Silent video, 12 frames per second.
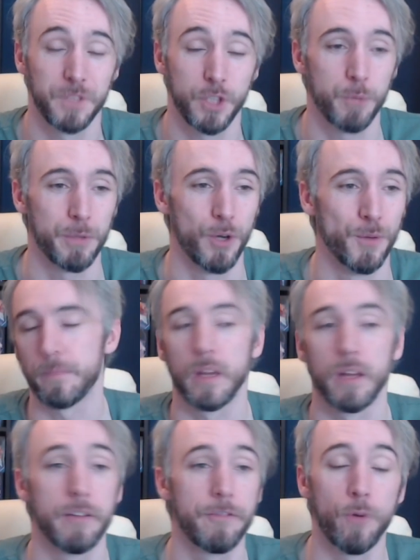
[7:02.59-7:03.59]
Could be wrong.
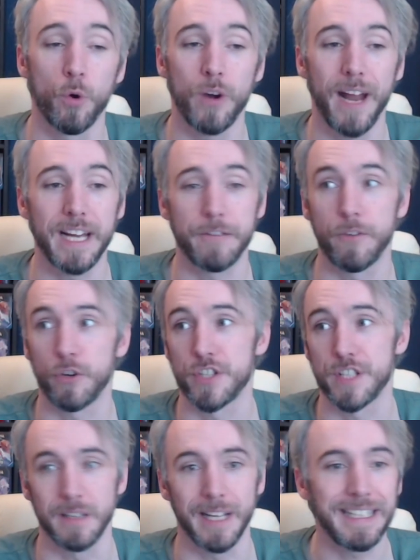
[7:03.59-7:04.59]
4 ink for
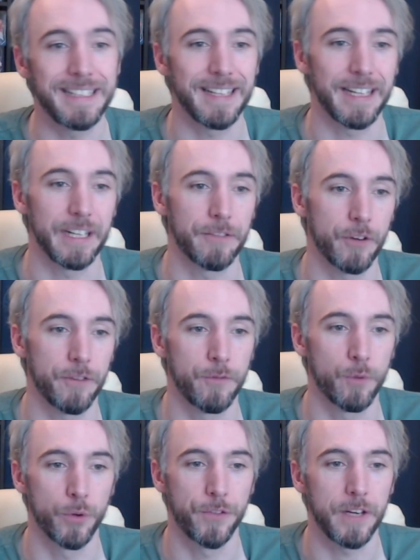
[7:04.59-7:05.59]
Slighty for a
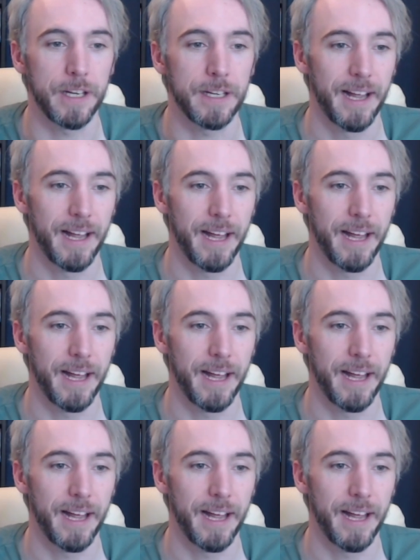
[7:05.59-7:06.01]
4/3.